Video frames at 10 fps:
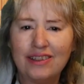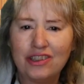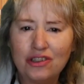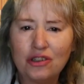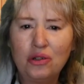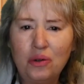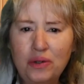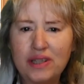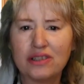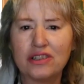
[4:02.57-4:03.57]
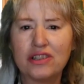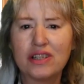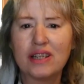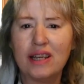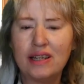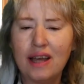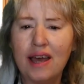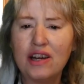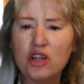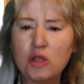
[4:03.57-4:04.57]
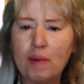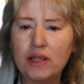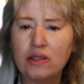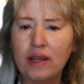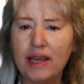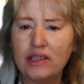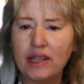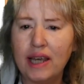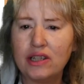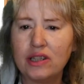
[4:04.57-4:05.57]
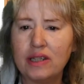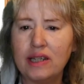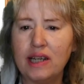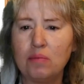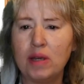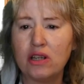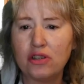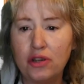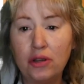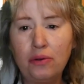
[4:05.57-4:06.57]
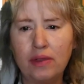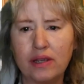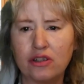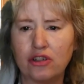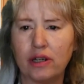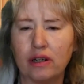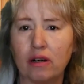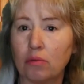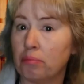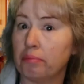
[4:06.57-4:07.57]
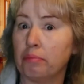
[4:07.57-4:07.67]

Ginger Huizer's entire special education team is new this year.